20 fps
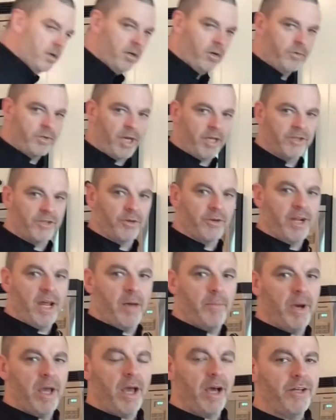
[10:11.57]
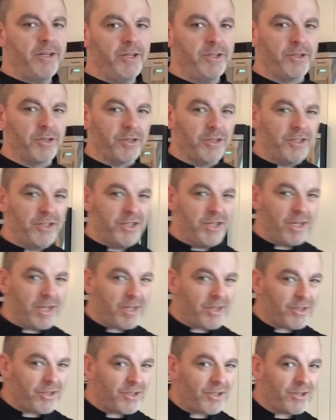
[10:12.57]
Okay, so now my onions are
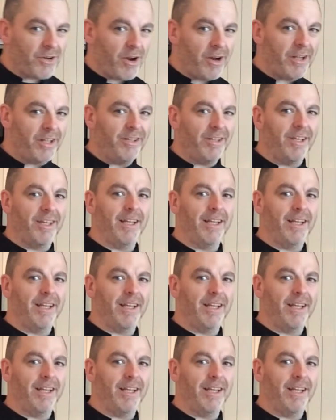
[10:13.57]
just starting to